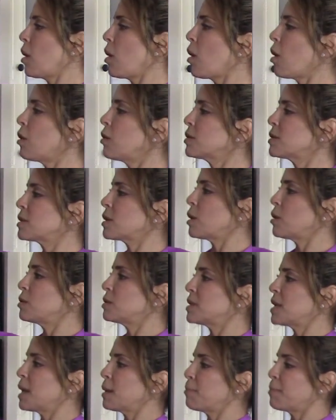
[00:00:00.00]

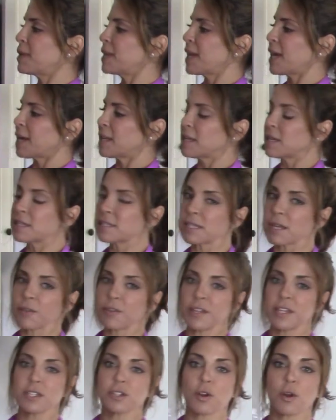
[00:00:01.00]
Also take bananas. Now
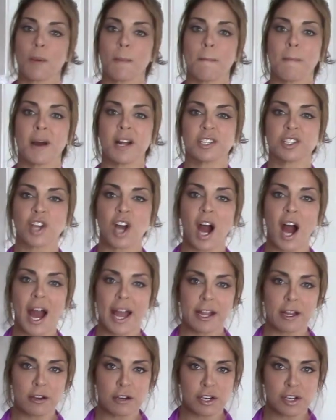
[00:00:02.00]
these are a much
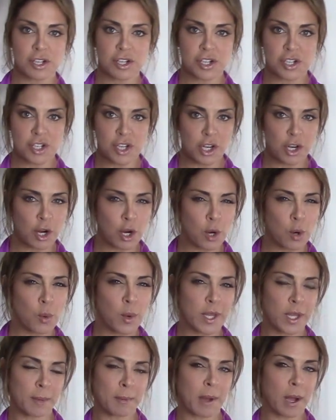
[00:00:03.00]
higher sugar,
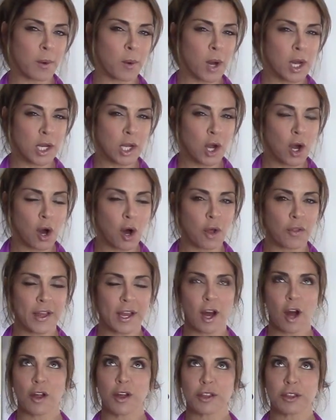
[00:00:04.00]
what you might want to call,
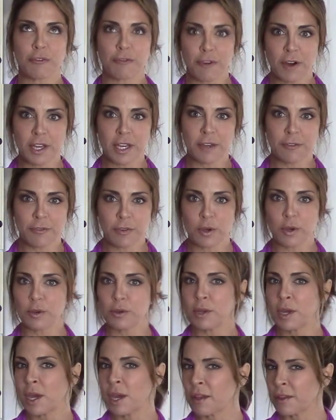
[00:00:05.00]
they call it the funky
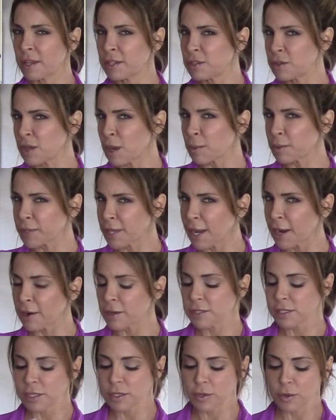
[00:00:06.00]
food. They do that with
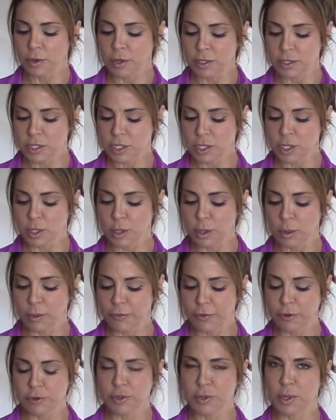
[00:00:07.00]
carrots and corn too,
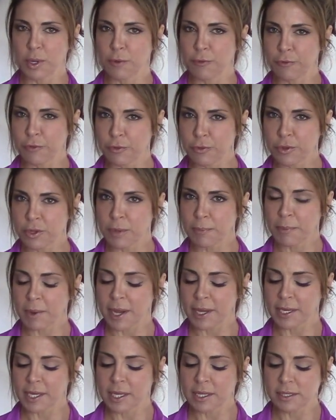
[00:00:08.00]
if you're doing food
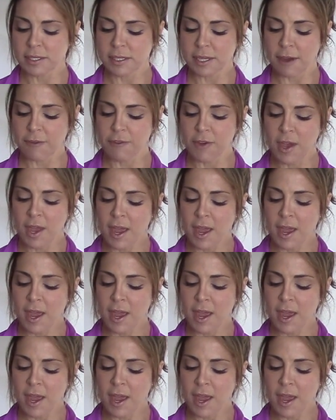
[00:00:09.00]
combining and stuff.